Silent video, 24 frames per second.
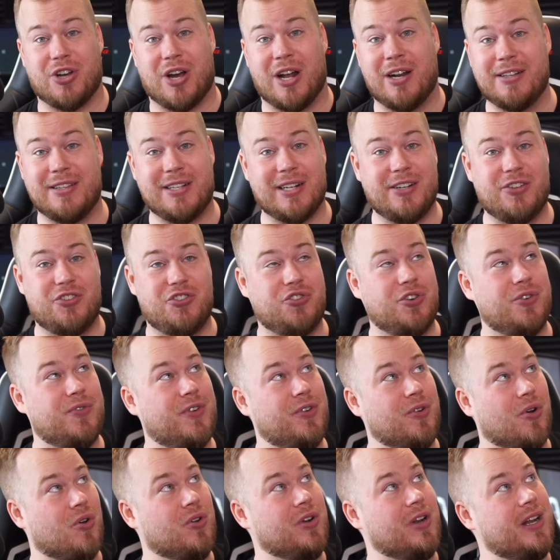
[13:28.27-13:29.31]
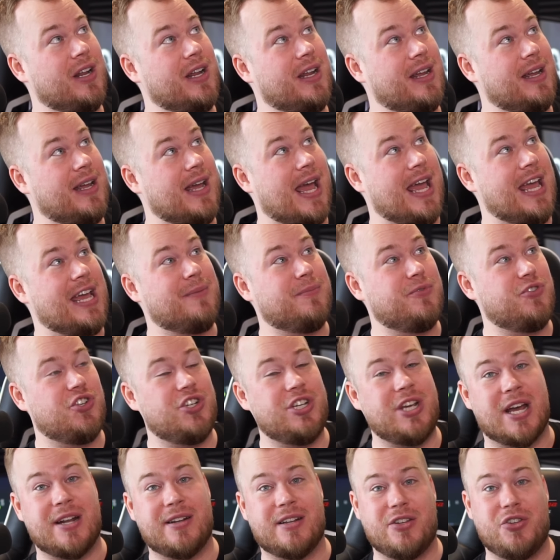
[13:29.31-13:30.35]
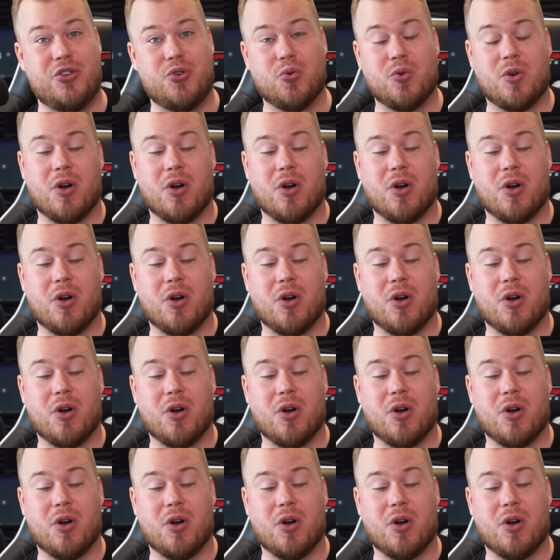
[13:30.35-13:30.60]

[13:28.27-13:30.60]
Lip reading: I literally driven only AMG and the new